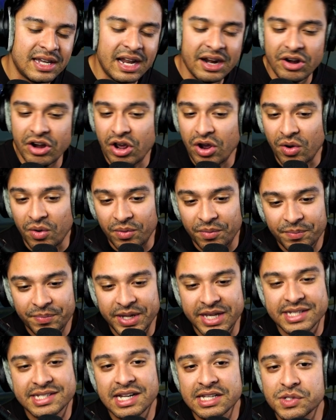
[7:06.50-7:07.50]
don't know,
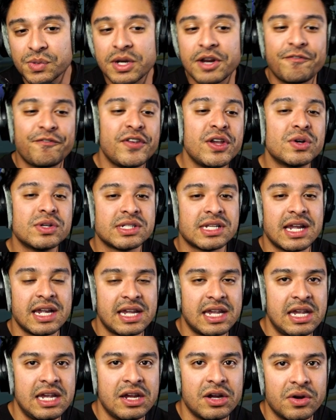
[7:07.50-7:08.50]
because that's what it feels like
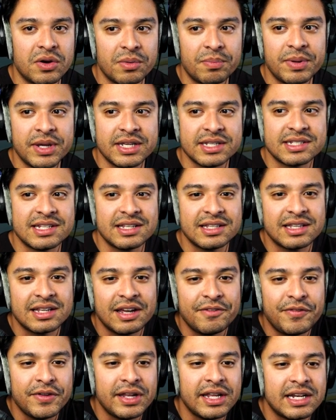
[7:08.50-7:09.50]
here, because
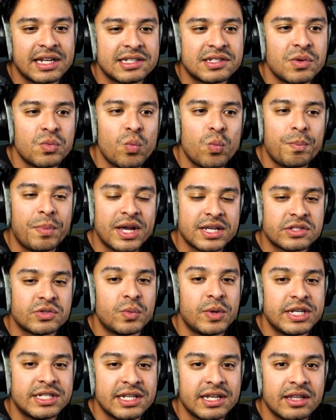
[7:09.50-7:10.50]
I feel like that's the best
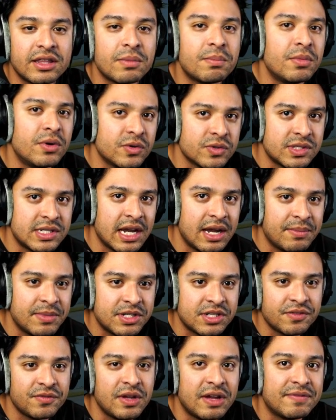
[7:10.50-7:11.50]
way to get the most
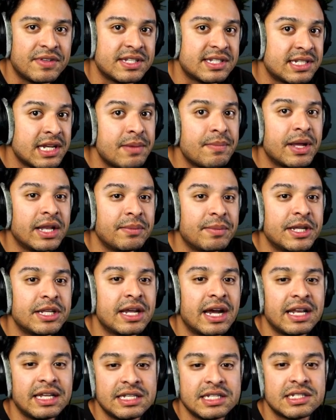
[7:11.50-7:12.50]
damage if you have the same element,
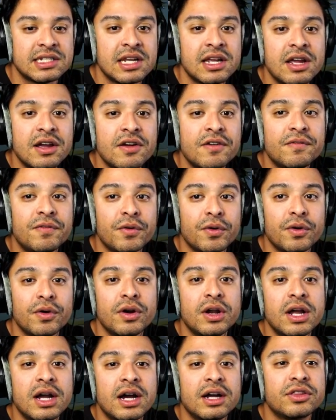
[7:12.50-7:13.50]
at least
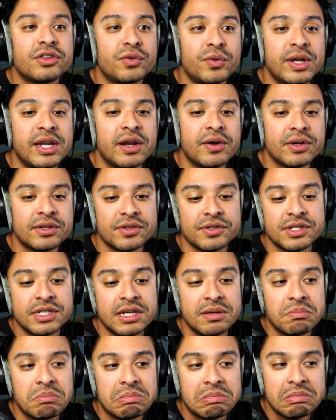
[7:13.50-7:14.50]
for a 3 character
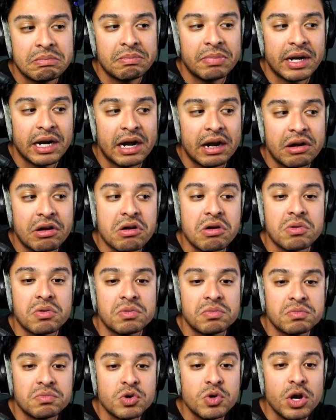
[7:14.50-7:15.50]
team. But I don't know,
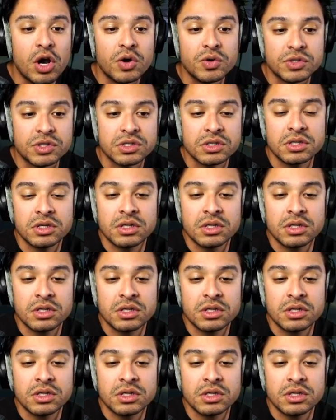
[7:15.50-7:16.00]
who knows?